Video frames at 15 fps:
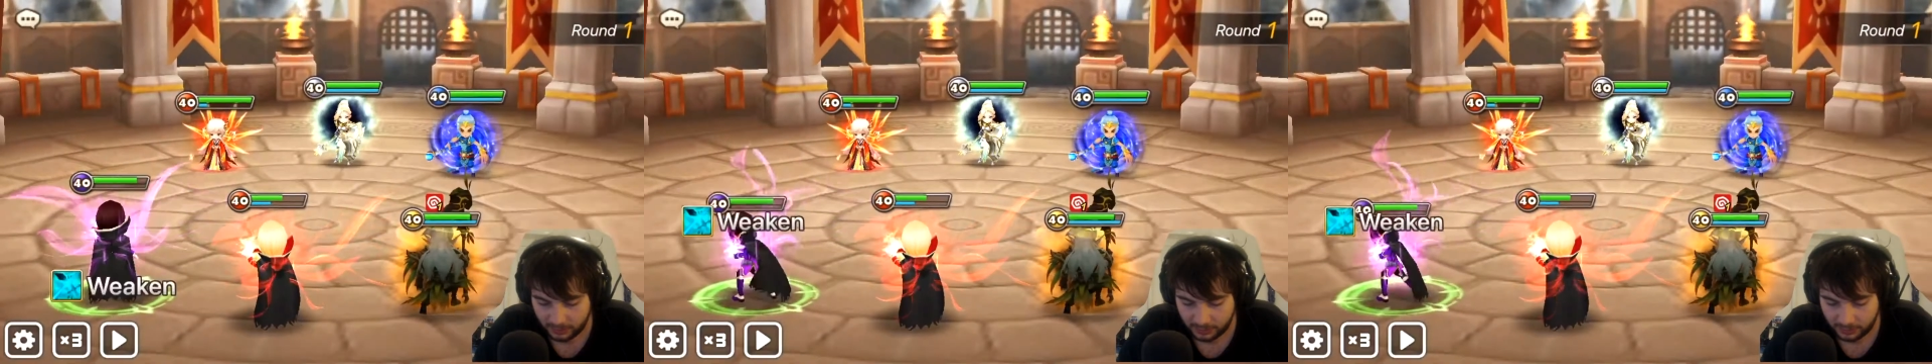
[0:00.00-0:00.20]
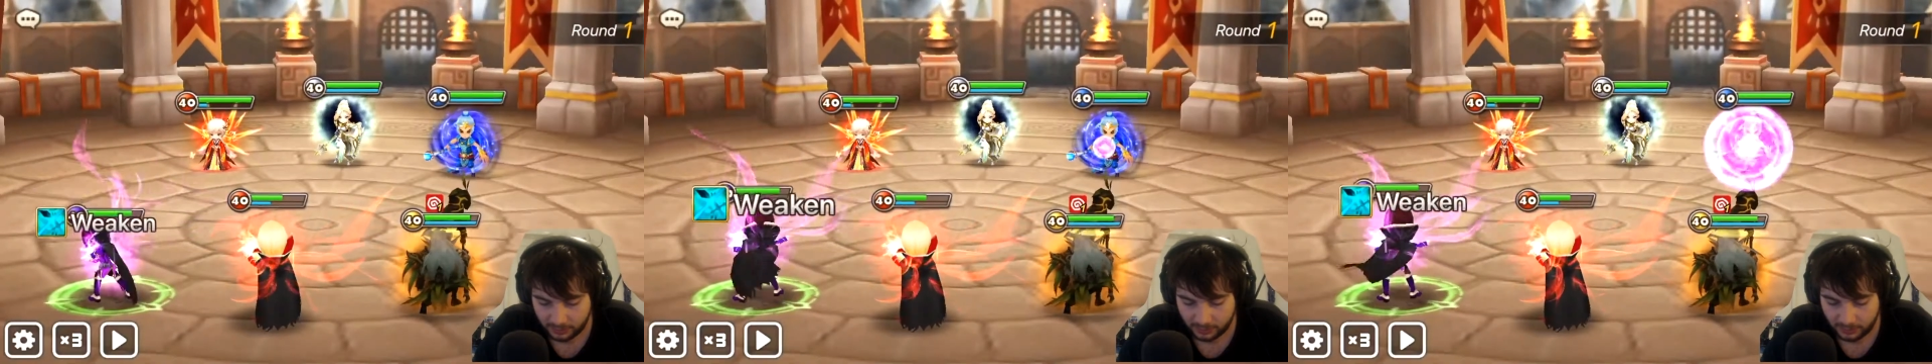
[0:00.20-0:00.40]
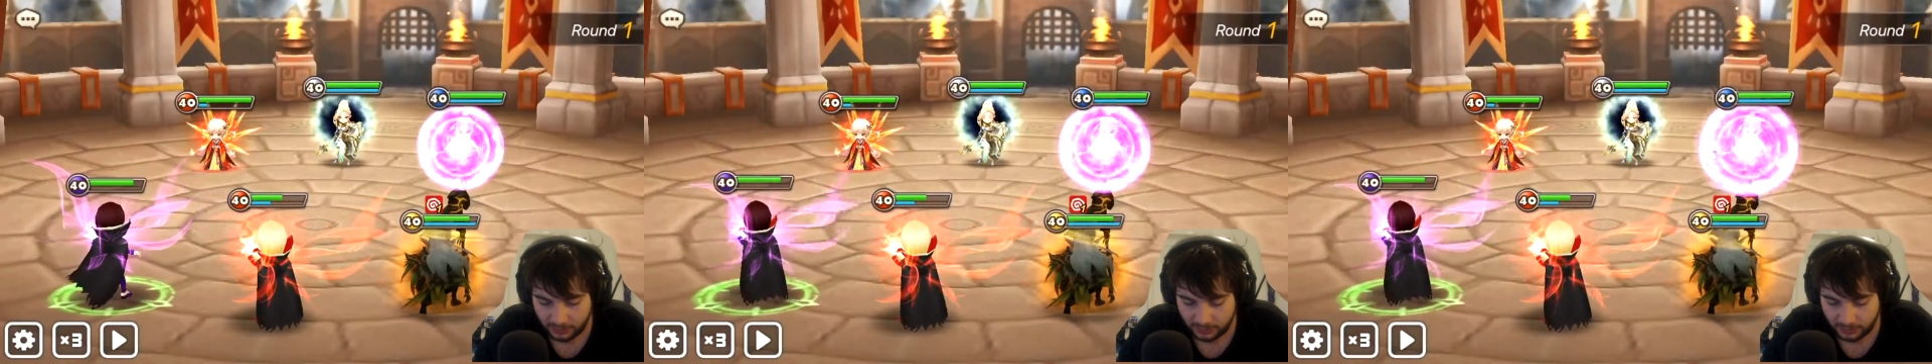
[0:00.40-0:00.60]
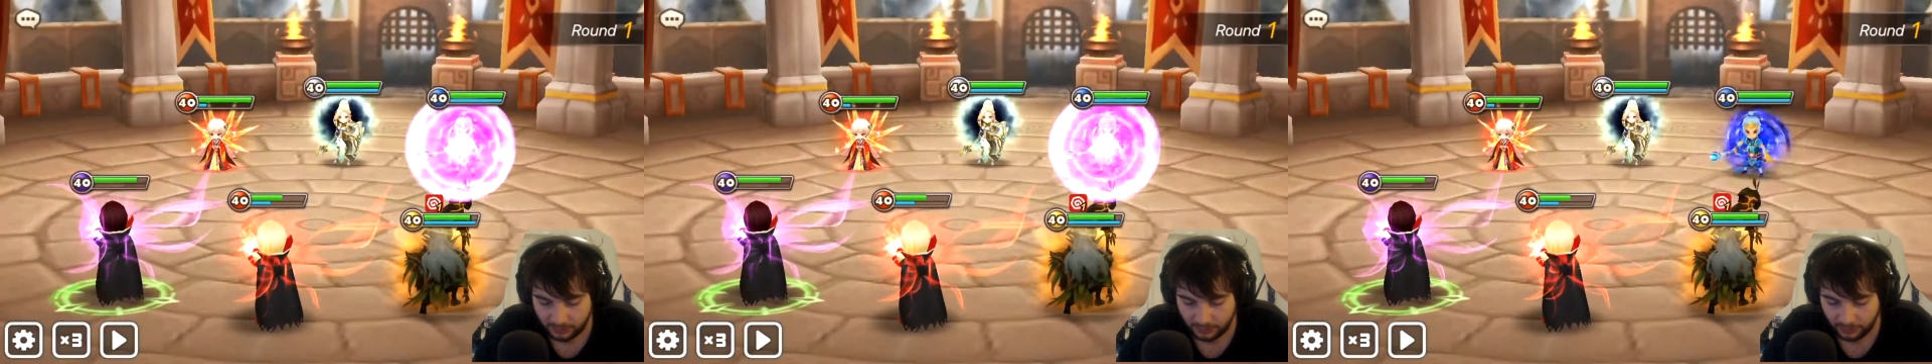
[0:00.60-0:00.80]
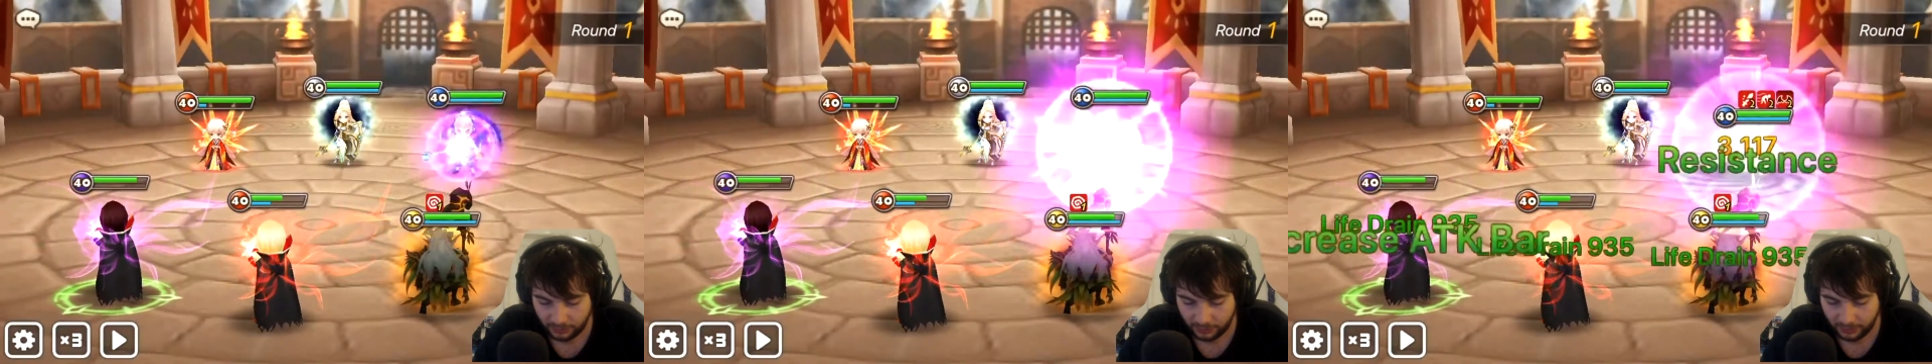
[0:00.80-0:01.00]
so I'm gonna
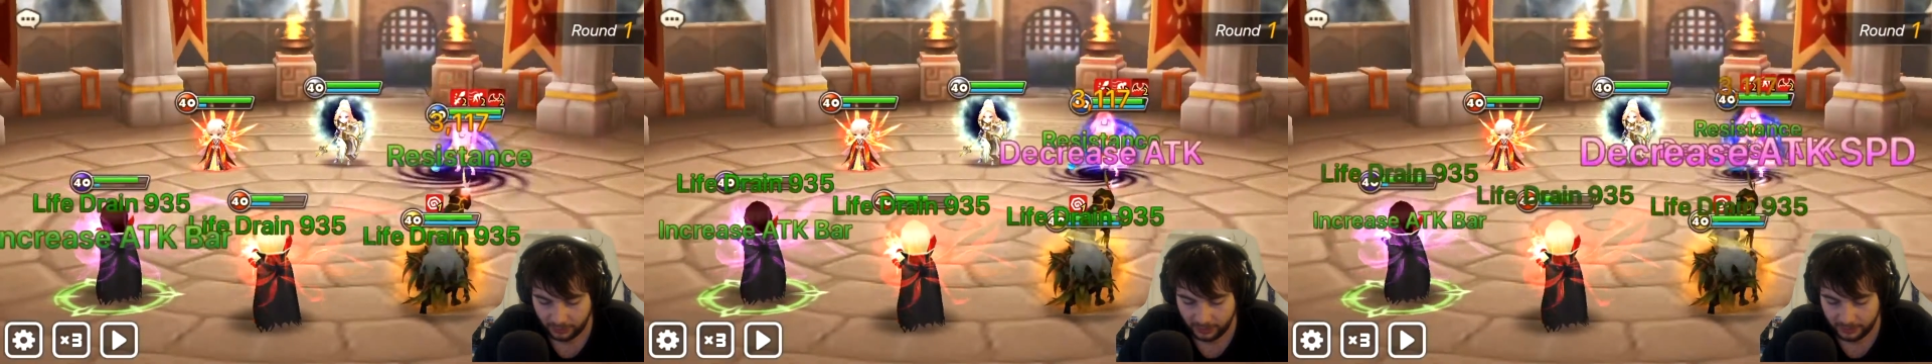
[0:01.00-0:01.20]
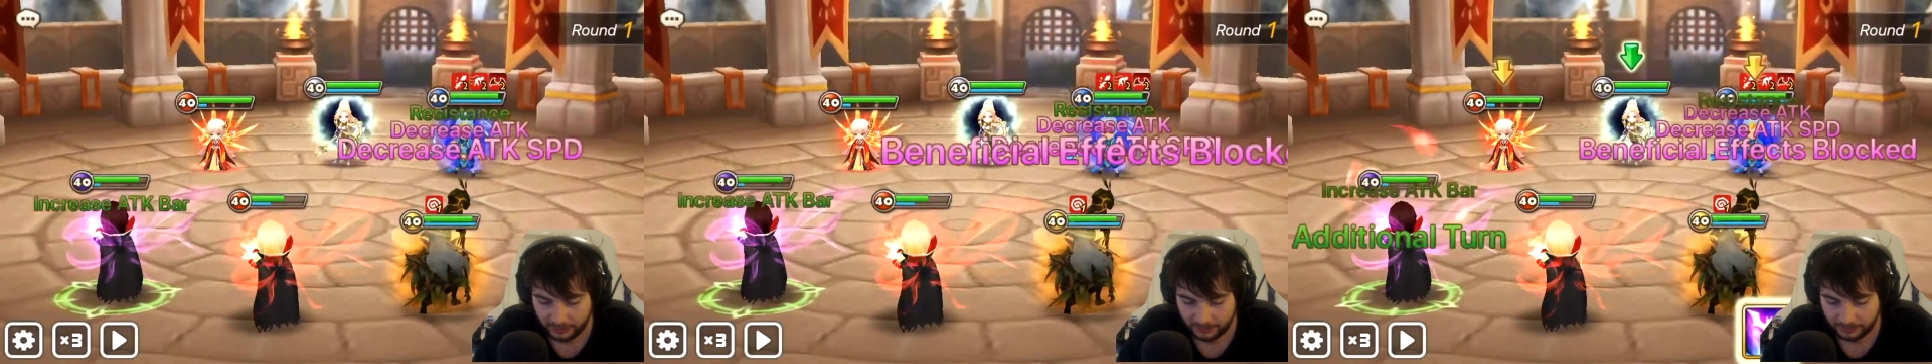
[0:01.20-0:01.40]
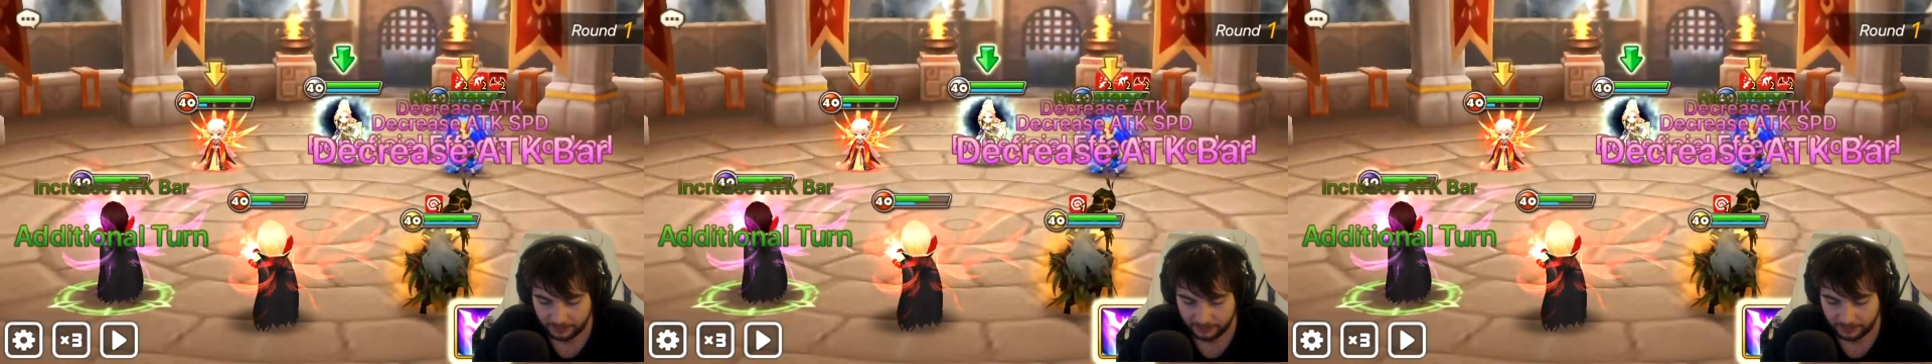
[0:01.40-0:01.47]
do that,